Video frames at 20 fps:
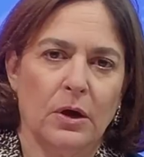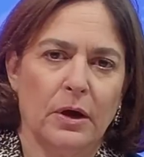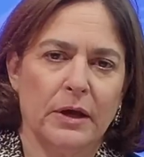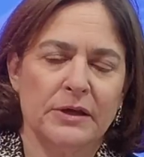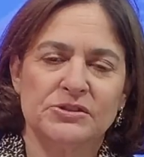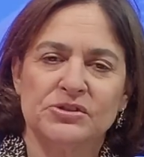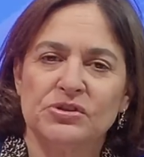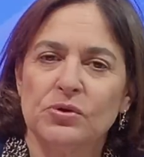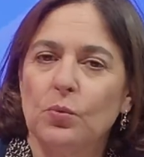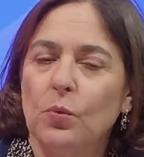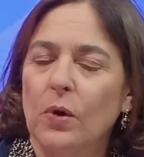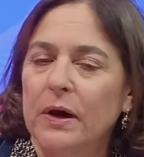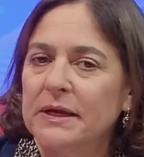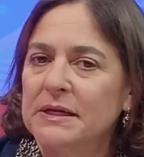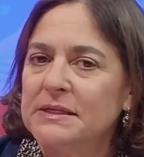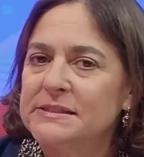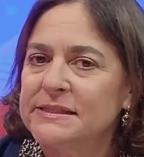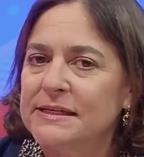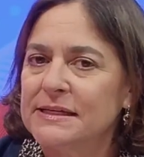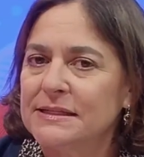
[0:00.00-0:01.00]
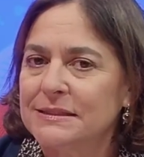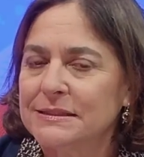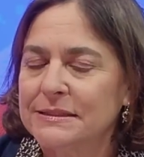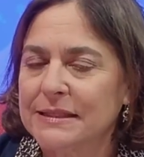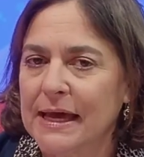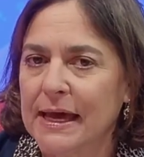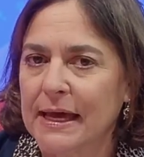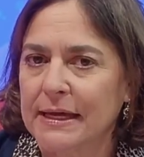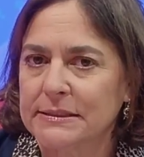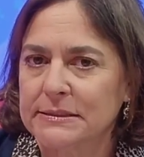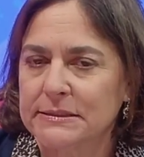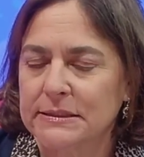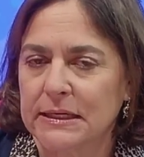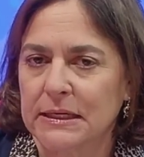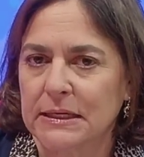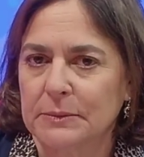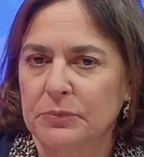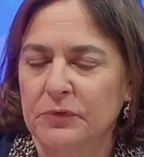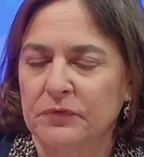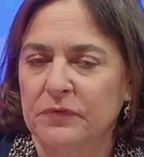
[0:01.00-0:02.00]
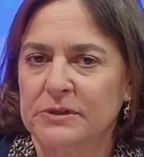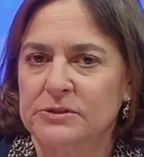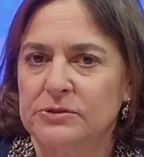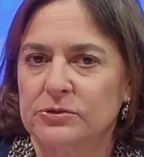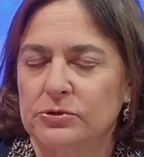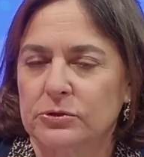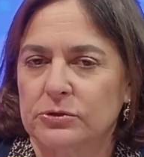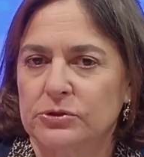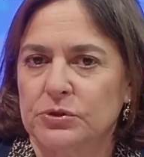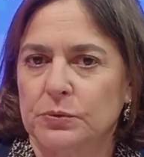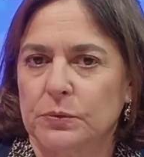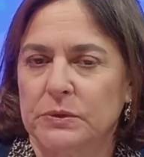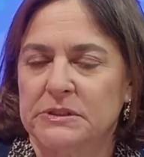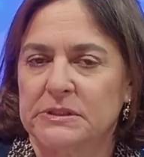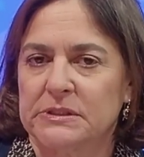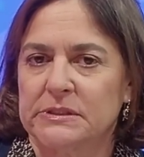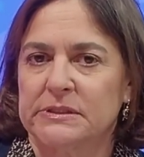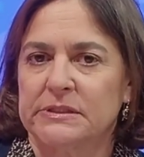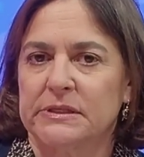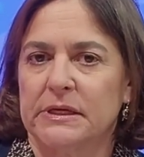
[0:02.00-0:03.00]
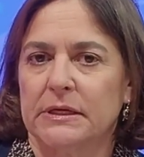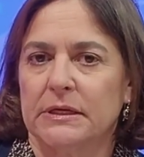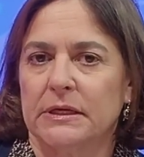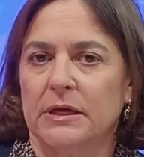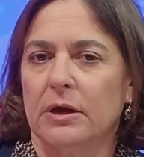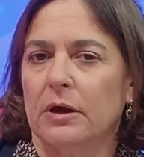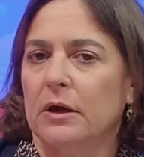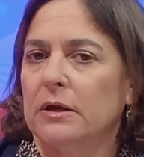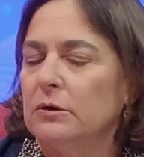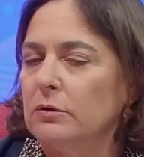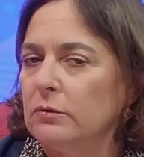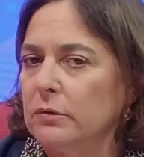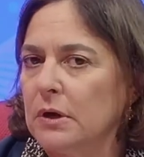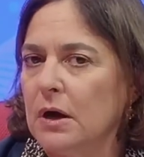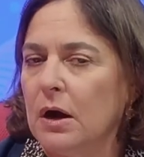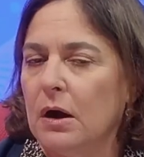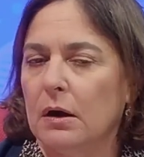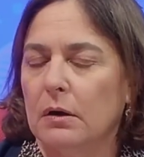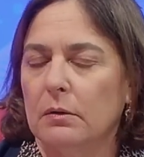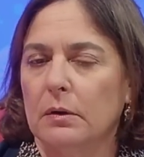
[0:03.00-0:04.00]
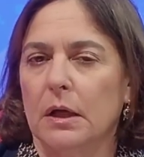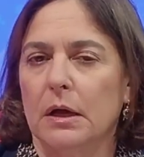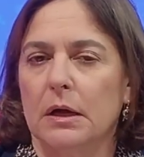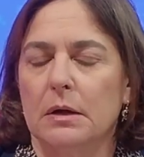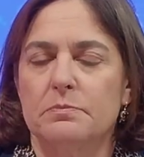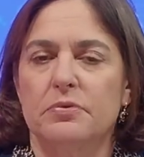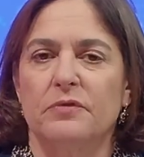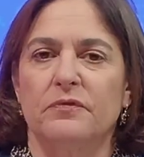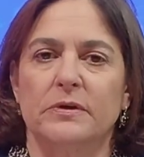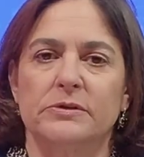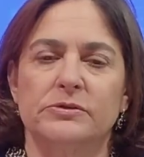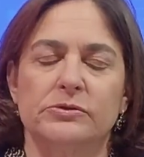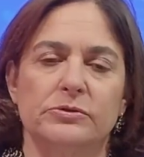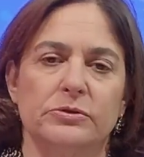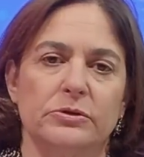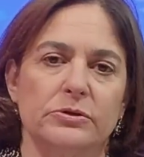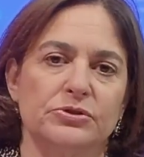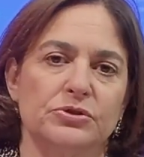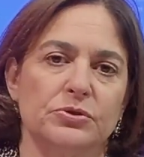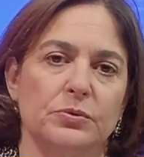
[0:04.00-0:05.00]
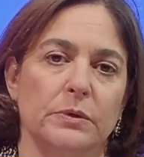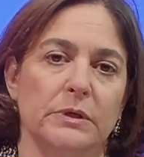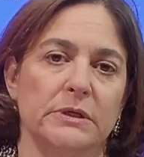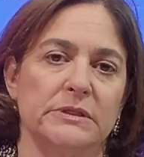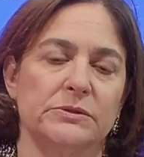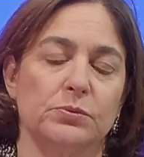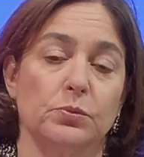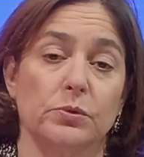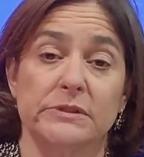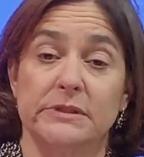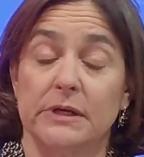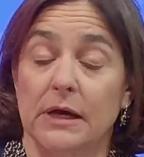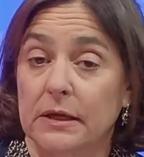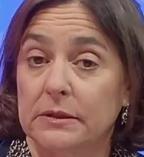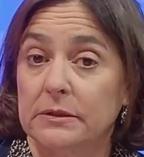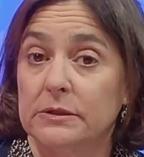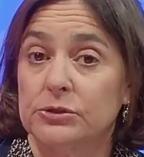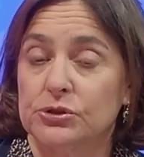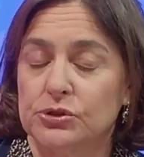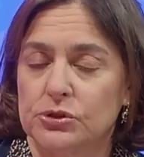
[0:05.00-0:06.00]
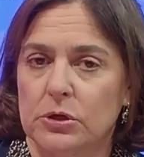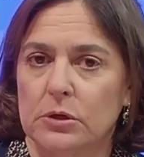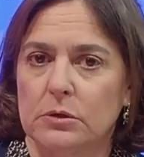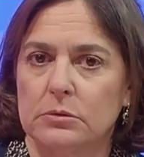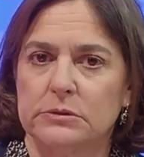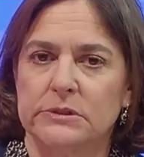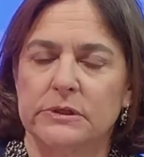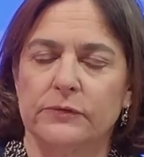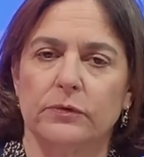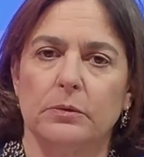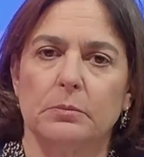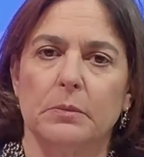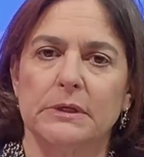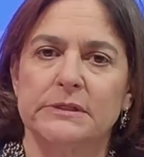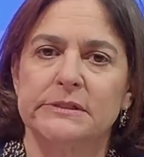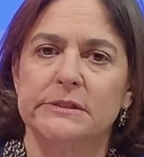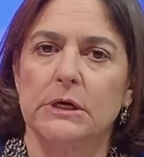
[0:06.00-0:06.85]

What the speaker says: Okay, so what is it that Professor Dershowitz is saying here? And you recall Professor Dershowitz was on this show several months